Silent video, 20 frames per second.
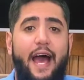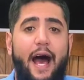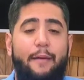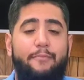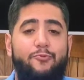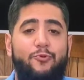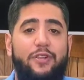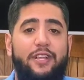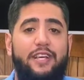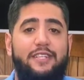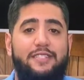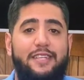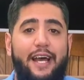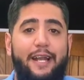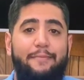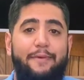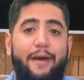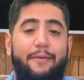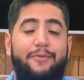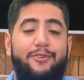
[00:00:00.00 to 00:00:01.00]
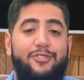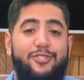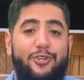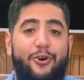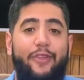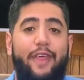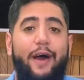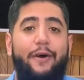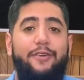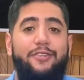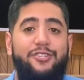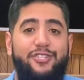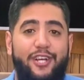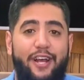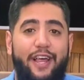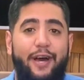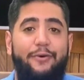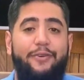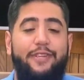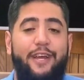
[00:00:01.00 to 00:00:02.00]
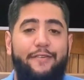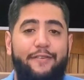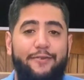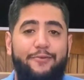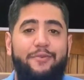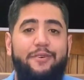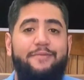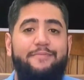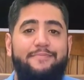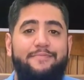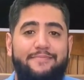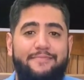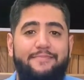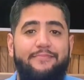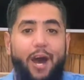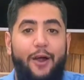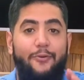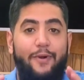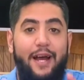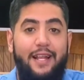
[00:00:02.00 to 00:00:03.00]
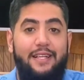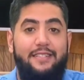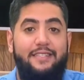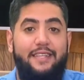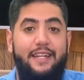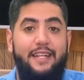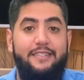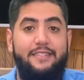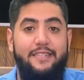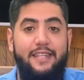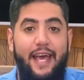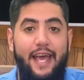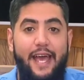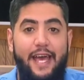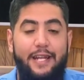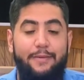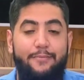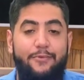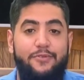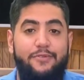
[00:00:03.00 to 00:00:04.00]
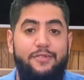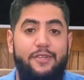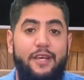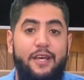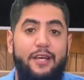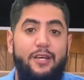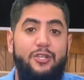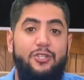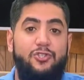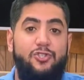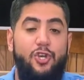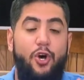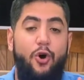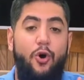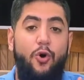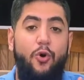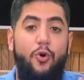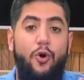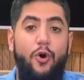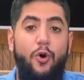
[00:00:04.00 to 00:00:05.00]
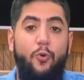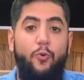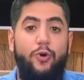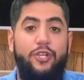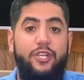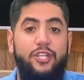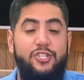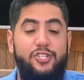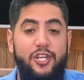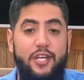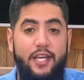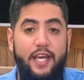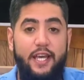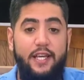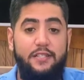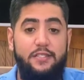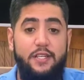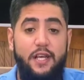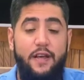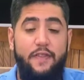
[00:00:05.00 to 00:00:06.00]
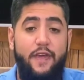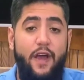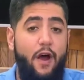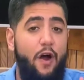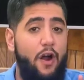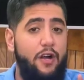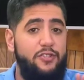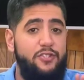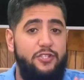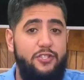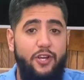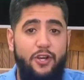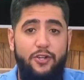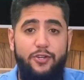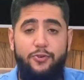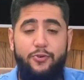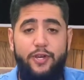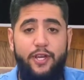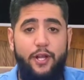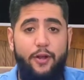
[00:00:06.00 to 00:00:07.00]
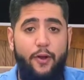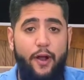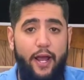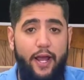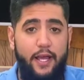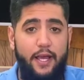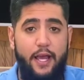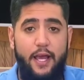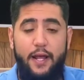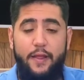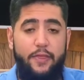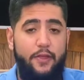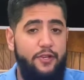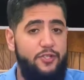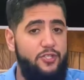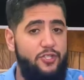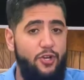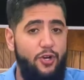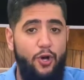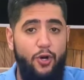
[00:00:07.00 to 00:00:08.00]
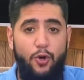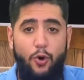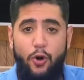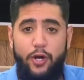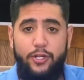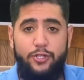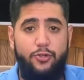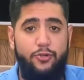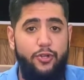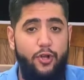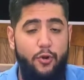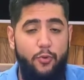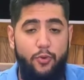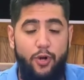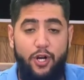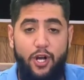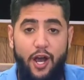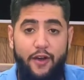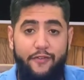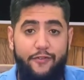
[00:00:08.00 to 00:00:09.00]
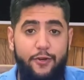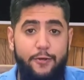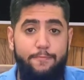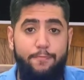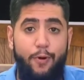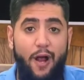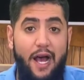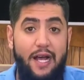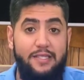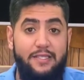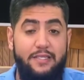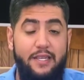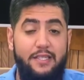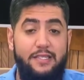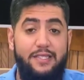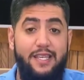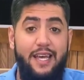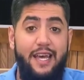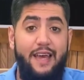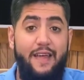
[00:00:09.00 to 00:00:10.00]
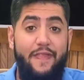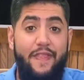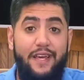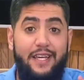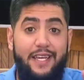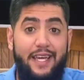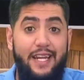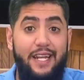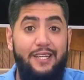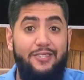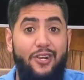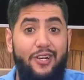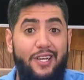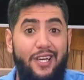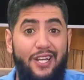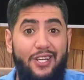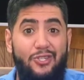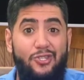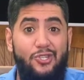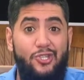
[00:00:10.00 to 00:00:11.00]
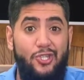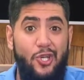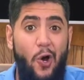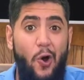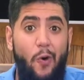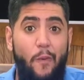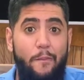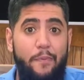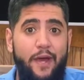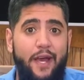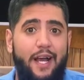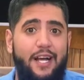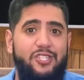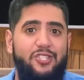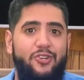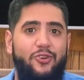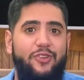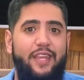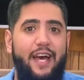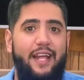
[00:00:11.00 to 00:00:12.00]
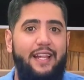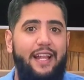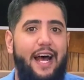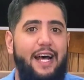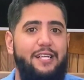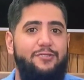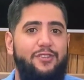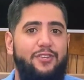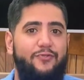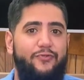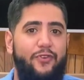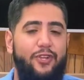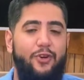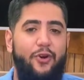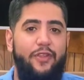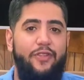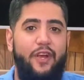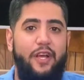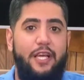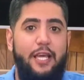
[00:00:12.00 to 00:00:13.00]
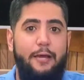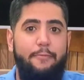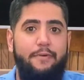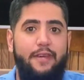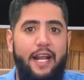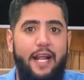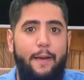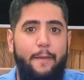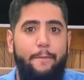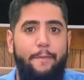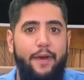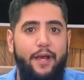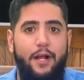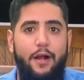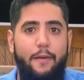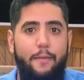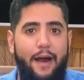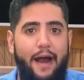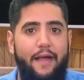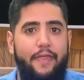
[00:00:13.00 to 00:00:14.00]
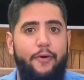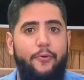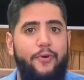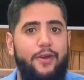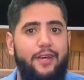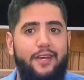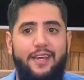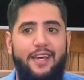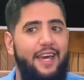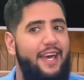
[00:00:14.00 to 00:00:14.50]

I'm really excited to be able to show that and share that with everyone. All right, let's get into the animals. So with the chickens, they are still doing great. They're still going through their recovery process. The guineas are getting so big. I showed that in last week's video, and they keep getting bigger by the week.